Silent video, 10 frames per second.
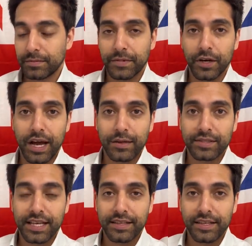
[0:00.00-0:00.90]
there are
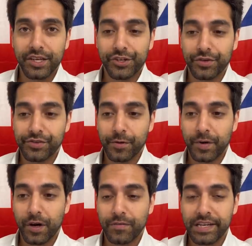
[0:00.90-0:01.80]
outstanding issues, so we
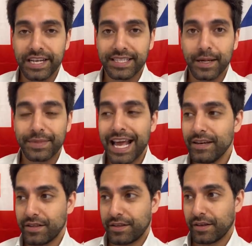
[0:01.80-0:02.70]
can't really accept
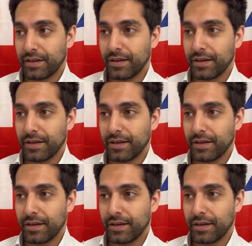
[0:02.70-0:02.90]
anything.